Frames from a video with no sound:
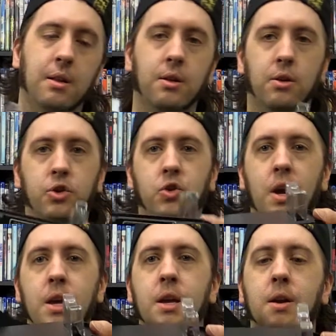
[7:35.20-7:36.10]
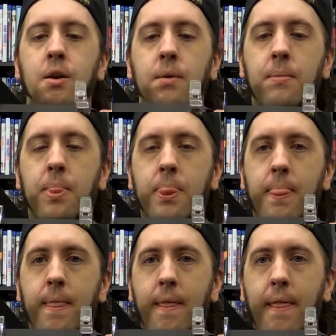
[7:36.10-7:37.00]
little tray here,
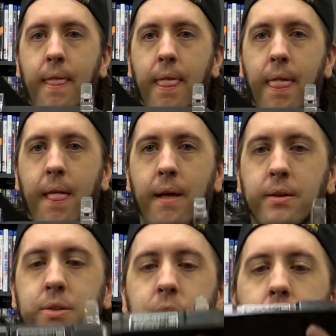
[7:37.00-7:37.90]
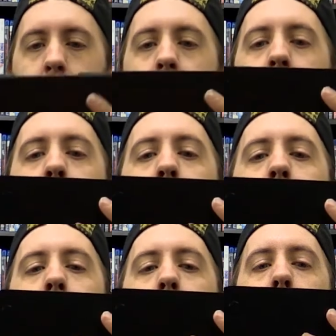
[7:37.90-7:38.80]
so
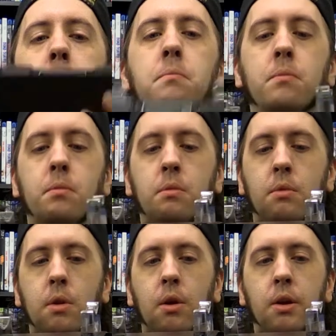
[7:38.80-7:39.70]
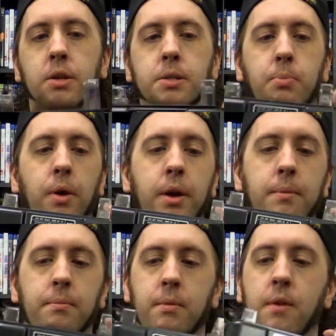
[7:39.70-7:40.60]
you can display
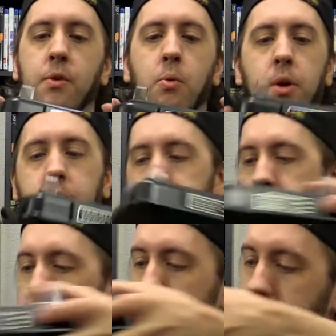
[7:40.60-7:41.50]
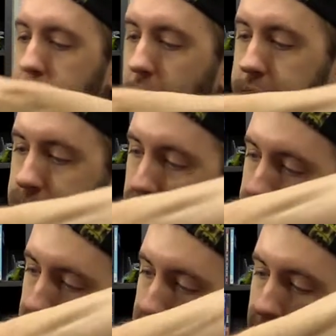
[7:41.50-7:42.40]
it if you wish to not just
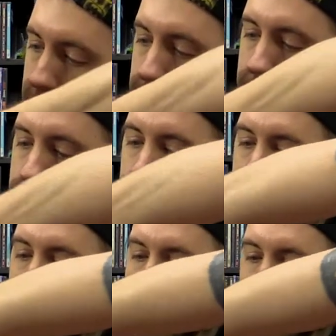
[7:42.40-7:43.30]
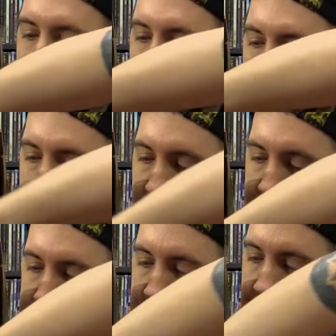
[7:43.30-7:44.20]
keep it in the protective
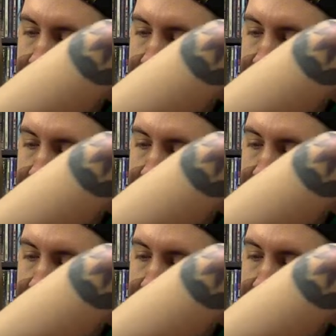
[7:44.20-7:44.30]
case.